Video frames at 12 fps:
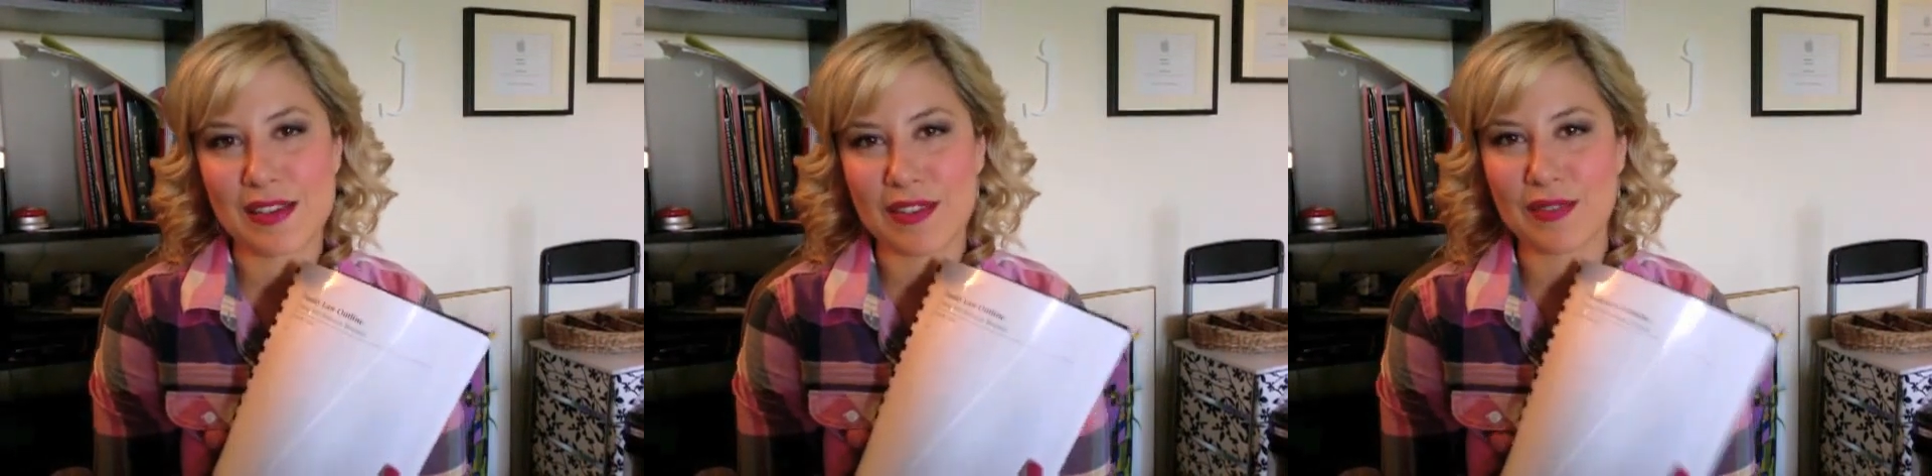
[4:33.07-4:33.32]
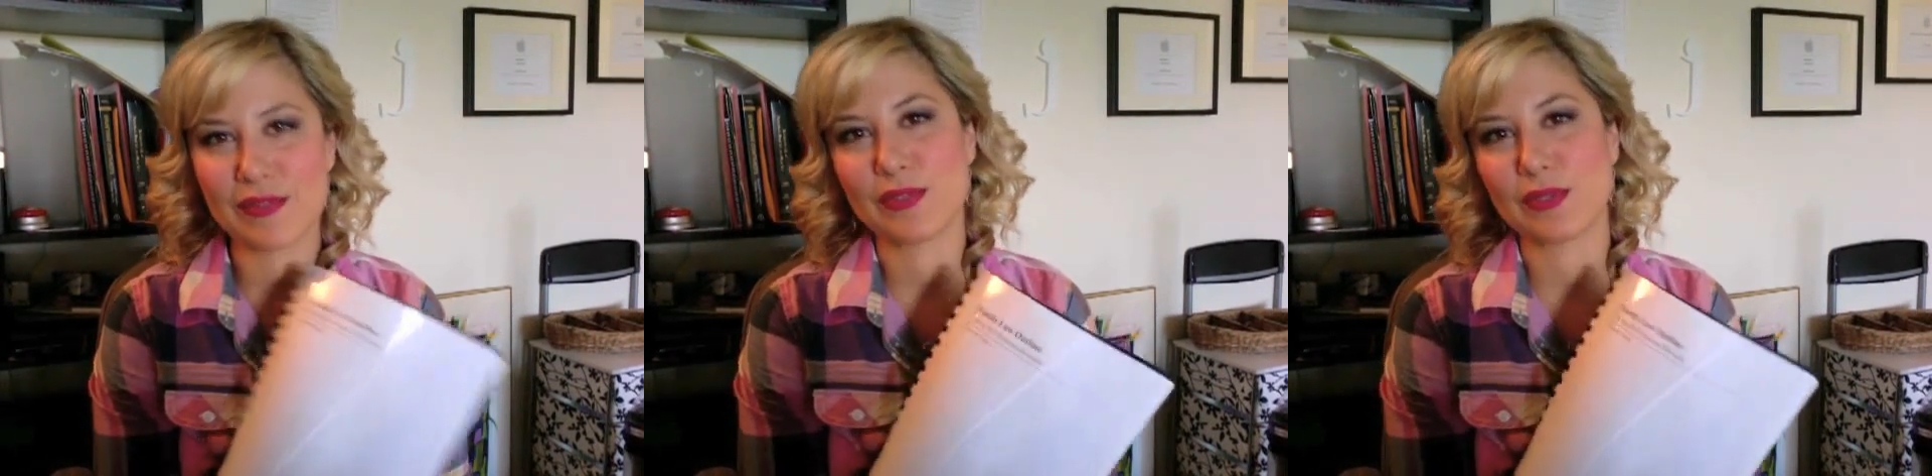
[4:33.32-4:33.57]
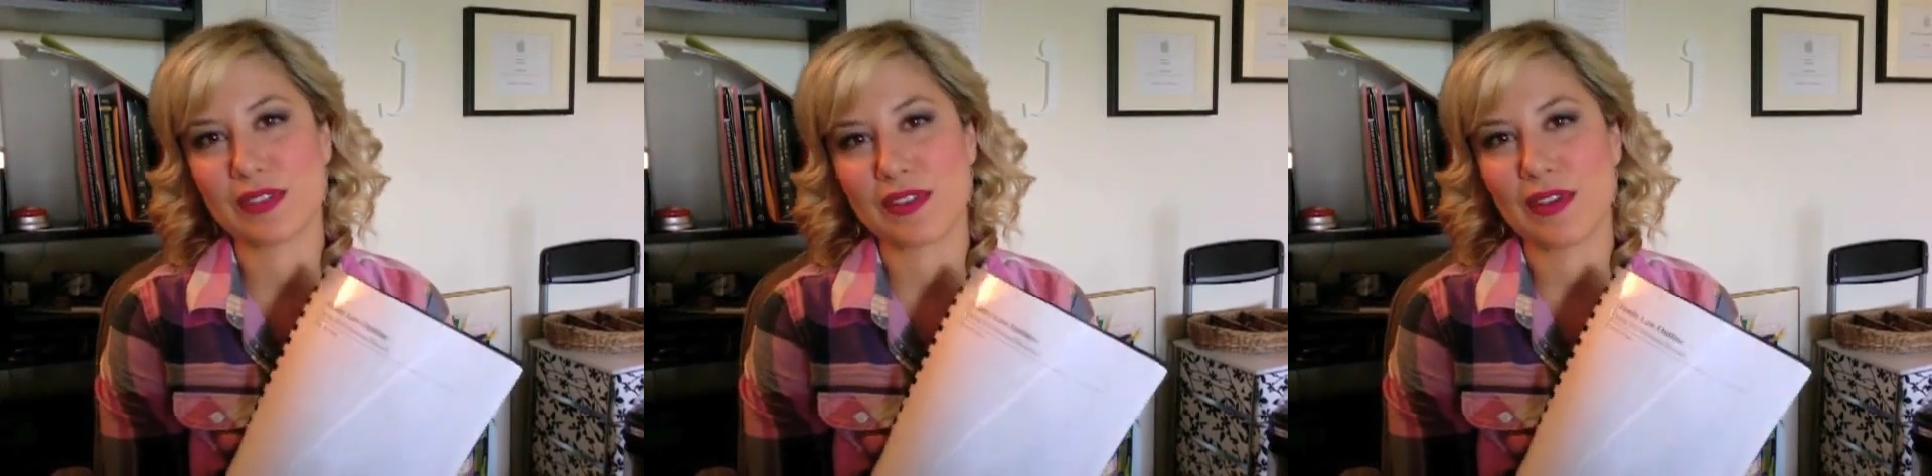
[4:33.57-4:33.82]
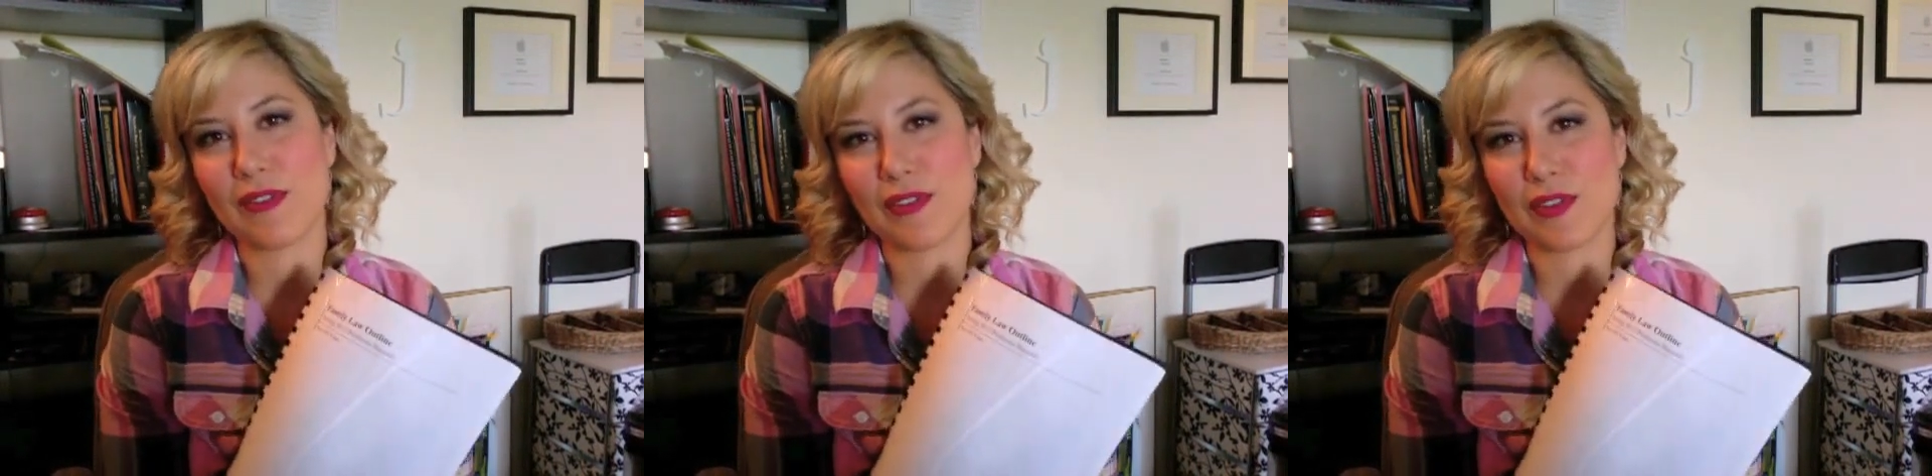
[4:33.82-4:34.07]
the fruits
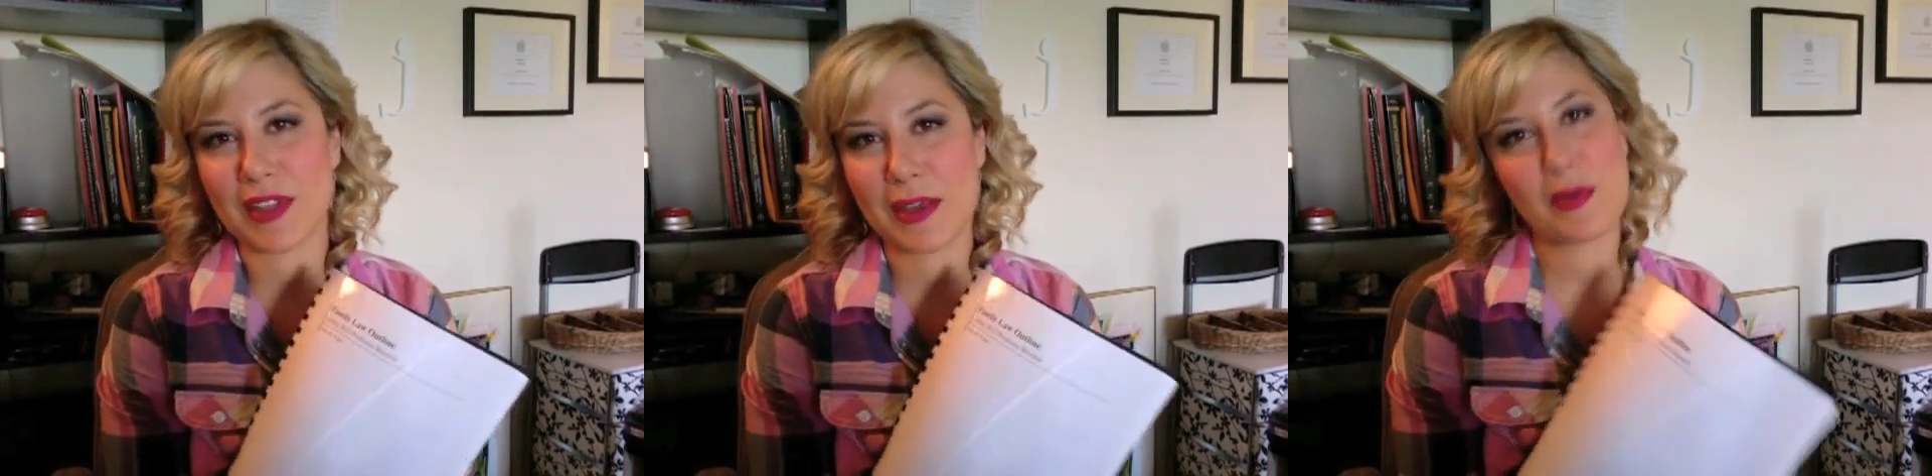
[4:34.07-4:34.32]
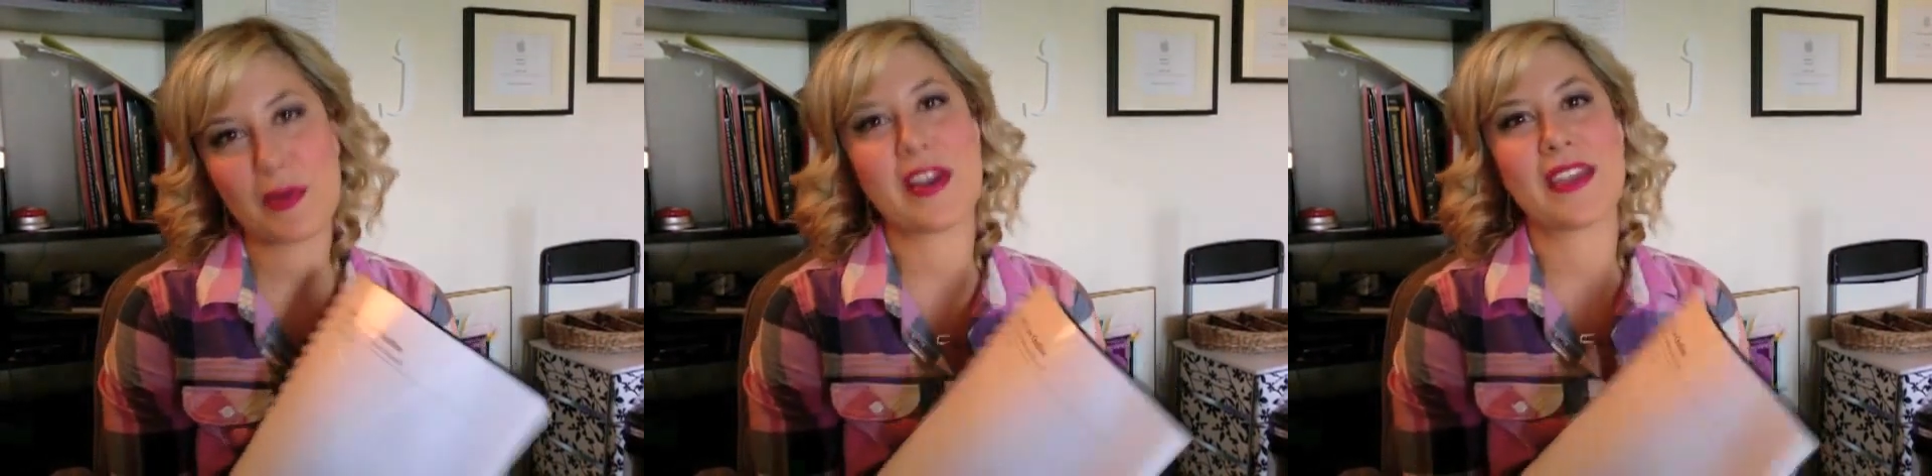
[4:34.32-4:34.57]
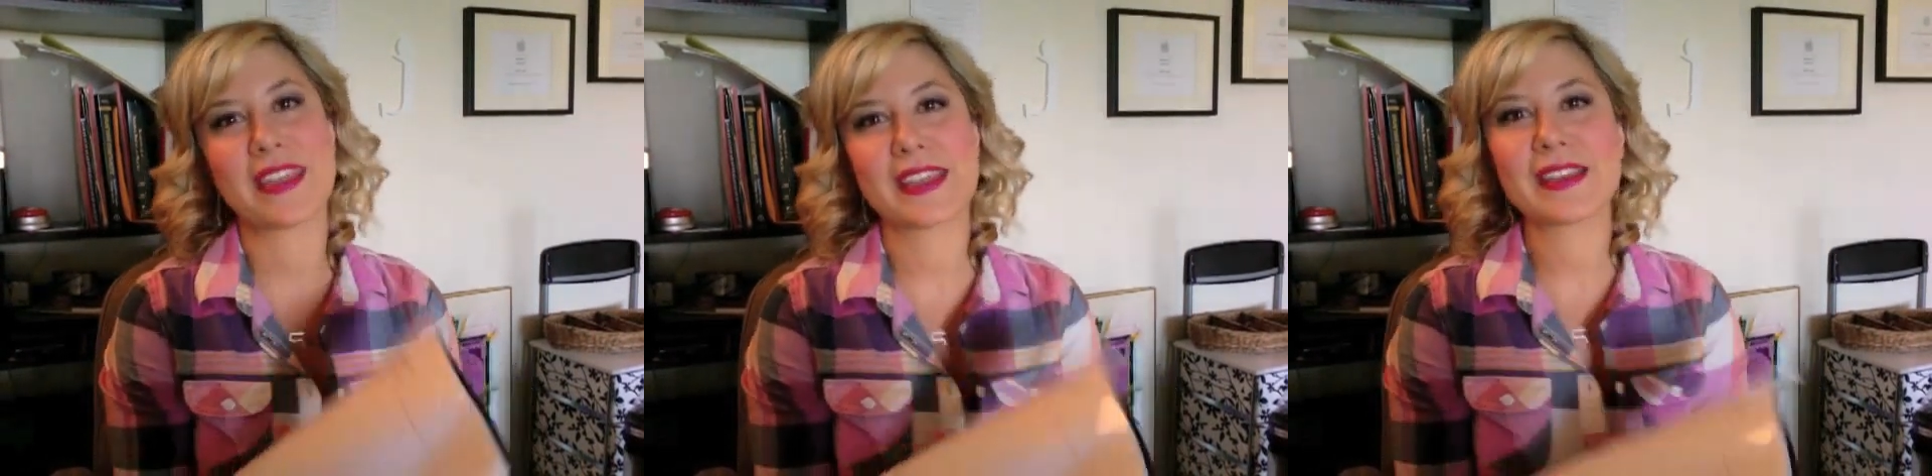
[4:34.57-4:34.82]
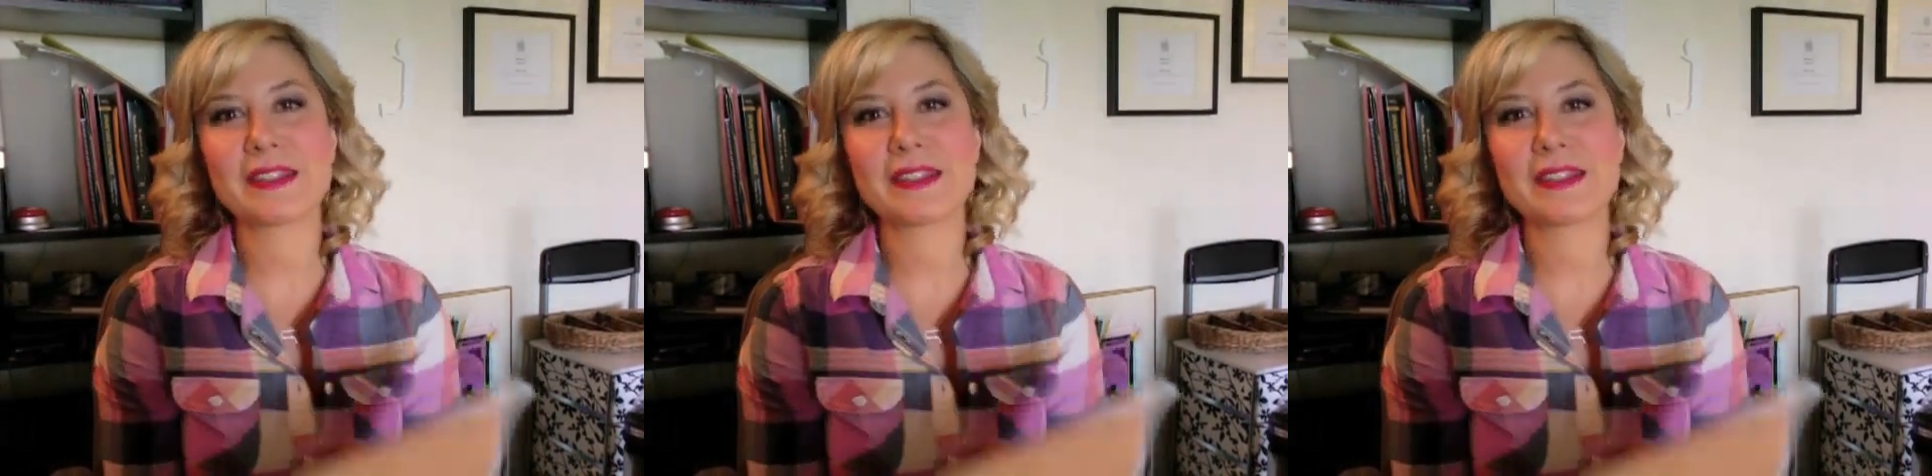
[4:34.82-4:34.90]
of your labor, I think.